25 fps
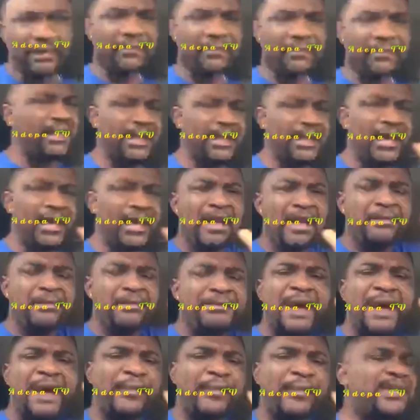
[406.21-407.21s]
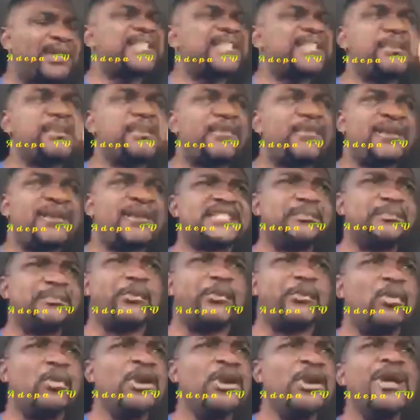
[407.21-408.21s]
My policy be very simple.
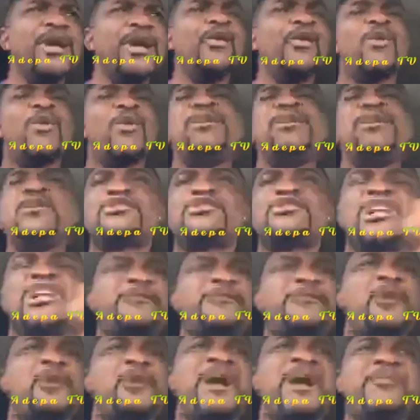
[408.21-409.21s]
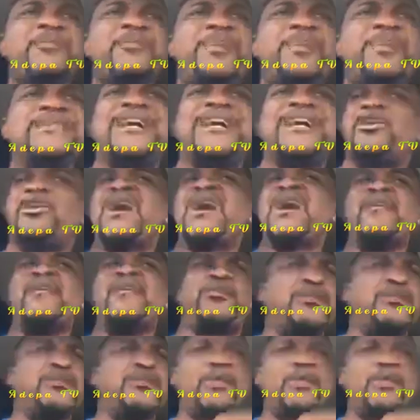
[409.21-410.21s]
When you insult me on my page, I don't have a problem with
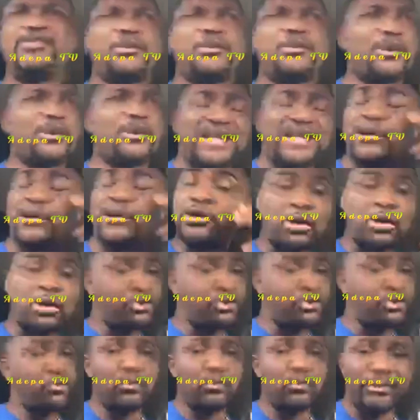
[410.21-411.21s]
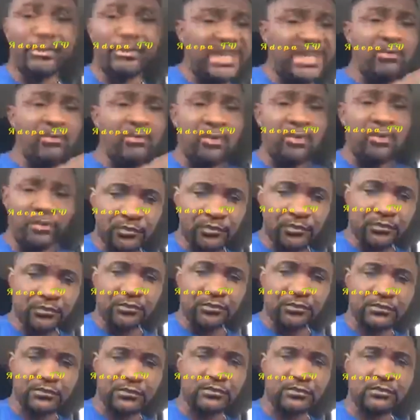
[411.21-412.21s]
you because I don't know you. Minimum.
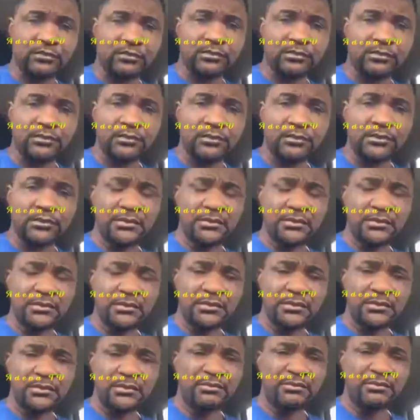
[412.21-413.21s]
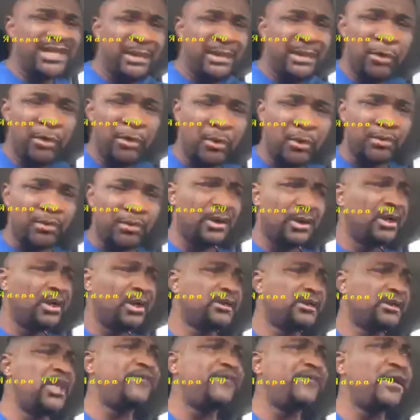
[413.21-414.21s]
Minimum.
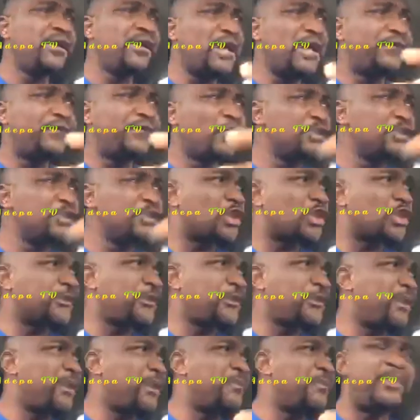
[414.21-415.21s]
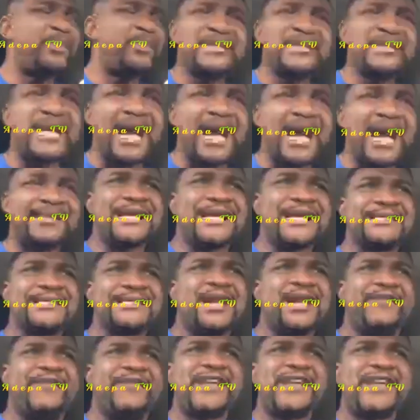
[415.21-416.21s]
If you insult me on my page, it doesn't affect
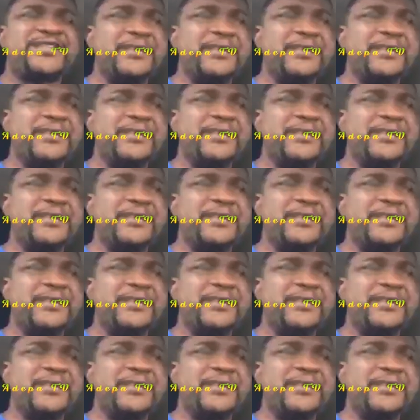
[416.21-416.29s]
me.